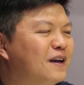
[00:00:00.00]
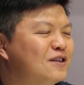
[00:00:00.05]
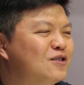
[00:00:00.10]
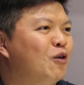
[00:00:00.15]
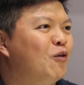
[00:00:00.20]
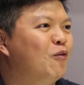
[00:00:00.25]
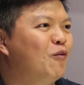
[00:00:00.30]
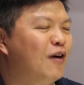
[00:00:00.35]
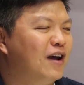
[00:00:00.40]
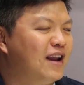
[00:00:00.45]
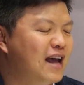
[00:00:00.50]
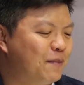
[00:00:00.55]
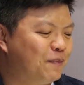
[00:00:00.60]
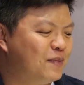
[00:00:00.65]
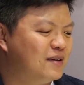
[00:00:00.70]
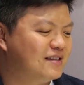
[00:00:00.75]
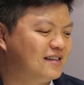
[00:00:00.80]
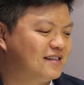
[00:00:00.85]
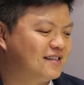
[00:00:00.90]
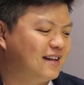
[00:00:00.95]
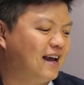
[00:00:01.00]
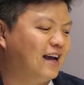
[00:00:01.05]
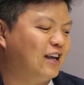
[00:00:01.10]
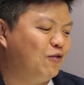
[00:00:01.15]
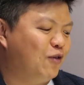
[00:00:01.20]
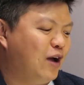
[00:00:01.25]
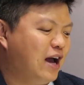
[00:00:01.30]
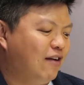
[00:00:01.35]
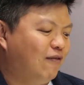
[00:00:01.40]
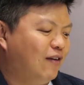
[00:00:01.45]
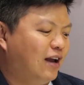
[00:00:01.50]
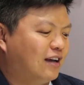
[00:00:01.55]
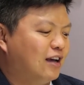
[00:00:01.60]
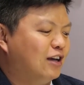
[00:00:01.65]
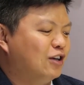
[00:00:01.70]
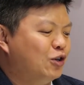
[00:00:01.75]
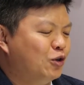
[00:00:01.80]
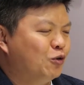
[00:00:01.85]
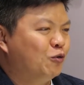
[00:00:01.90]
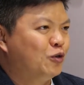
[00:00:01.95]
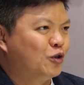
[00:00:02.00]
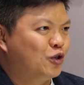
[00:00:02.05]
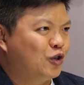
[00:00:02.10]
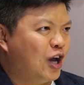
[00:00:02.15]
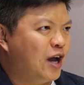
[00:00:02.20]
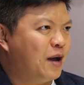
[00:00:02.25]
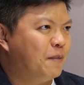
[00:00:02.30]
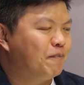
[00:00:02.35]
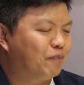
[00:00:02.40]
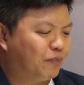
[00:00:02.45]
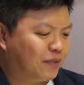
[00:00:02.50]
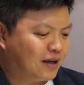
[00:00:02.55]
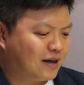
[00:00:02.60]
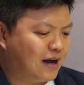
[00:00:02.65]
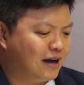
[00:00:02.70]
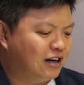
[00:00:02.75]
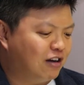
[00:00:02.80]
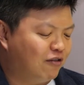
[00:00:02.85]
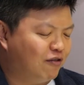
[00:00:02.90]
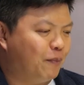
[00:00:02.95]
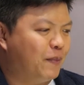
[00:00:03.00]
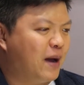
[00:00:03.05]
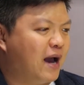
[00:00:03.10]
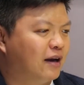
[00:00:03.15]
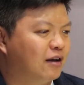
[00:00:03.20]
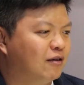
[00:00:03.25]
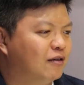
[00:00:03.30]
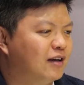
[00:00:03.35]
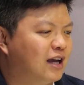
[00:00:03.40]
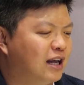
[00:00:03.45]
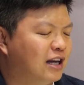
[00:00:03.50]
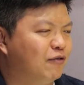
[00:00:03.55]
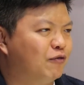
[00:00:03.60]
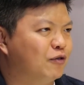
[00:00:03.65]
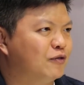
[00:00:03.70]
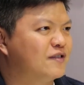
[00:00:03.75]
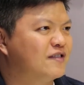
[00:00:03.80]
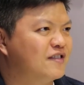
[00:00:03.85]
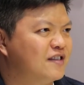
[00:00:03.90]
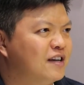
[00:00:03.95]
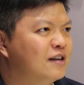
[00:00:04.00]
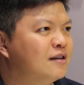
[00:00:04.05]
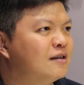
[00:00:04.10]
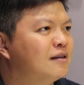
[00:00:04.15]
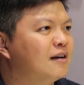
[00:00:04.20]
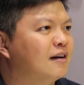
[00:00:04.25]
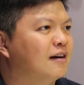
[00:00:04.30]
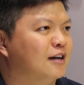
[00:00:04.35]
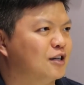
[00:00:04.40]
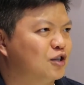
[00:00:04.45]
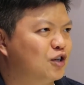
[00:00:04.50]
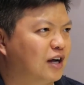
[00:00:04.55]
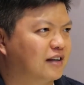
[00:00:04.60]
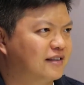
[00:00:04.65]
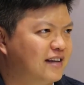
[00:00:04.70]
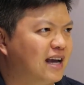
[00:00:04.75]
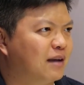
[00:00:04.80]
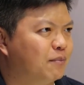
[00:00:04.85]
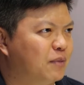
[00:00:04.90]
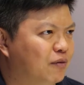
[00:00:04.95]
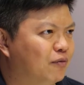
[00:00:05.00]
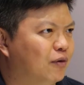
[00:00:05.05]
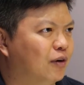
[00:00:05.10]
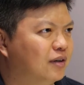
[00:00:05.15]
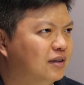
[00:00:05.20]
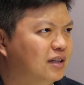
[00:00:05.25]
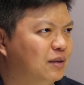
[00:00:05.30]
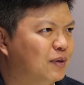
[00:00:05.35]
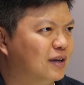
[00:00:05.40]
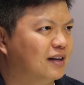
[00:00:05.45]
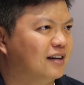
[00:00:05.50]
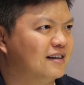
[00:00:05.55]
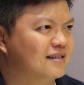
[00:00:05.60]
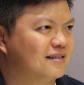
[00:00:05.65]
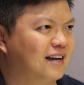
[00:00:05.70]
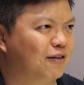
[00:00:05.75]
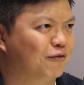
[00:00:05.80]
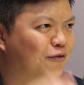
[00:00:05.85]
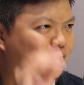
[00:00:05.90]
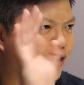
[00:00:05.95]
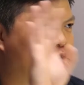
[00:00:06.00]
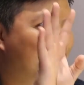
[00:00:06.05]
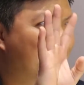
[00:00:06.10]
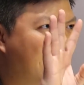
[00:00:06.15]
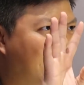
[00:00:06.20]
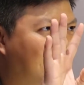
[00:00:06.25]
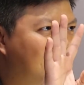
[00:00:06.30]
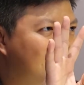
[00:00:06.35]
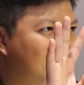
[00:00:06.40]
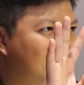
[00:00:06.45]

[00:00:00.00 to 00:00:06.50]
So what happened is like you have like a U-shaped kind of a panel, and if you've seen Shark Tank before, typically it's like 4 packs.